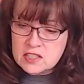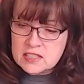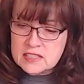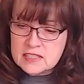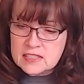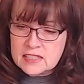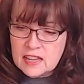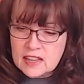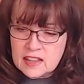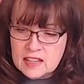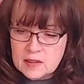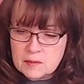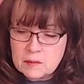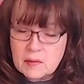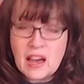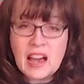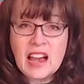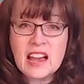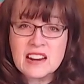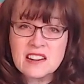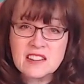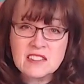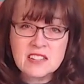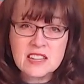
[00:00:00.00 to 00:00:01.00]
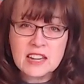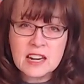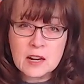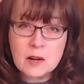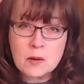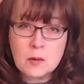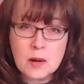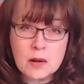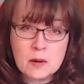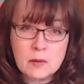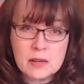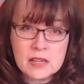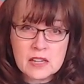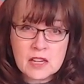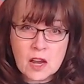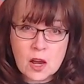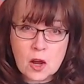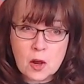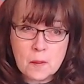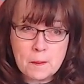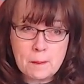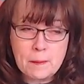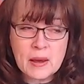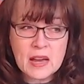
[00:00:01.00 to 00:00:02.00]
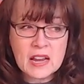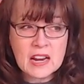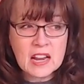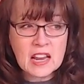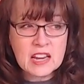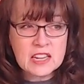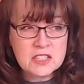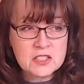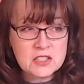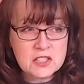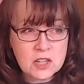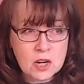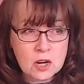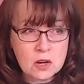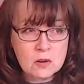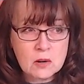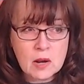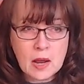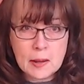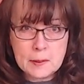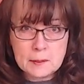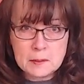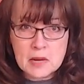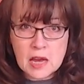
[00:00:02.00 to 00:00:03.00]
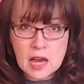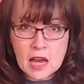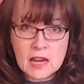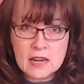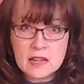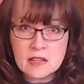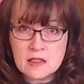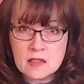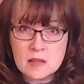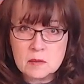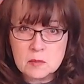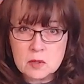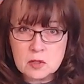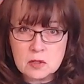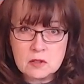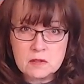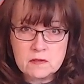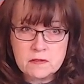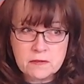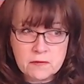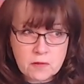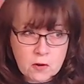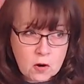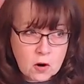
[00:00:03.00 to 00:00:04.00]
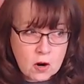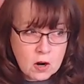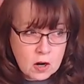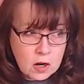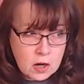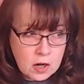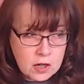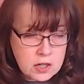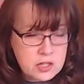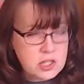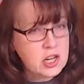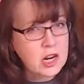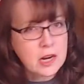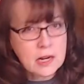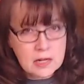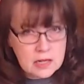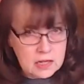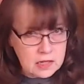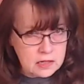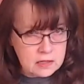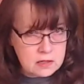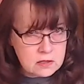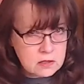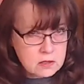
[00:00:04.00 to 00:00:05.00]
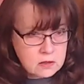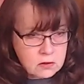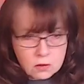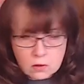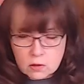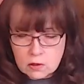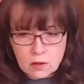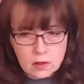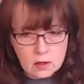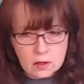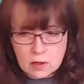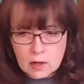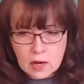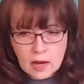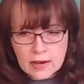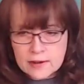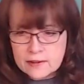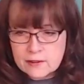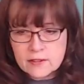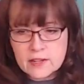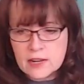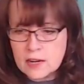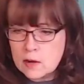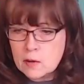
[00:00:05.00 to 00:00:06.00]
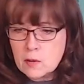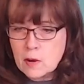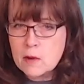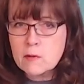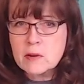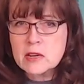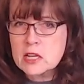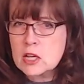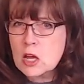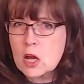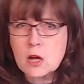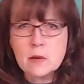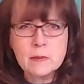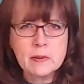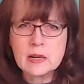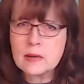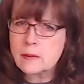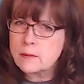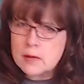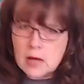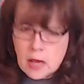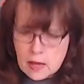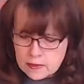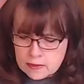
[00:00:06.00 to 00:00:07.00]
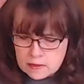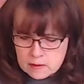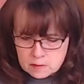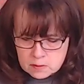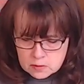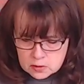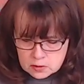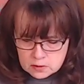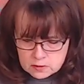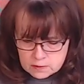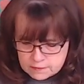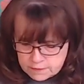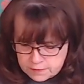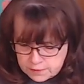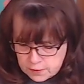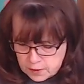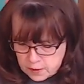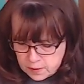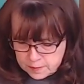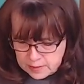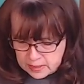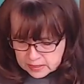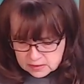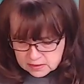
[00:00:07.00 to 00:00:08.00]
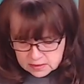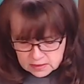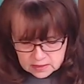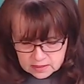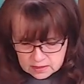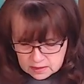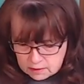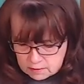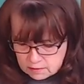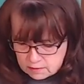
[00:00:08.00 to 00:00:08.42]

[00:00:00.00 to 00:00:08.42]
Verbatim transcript: tell him, I don't care where we go, but I don't, I'm not in the mood for Chinese. Or I don't care where we go, but I'm not in the mood for Mexican.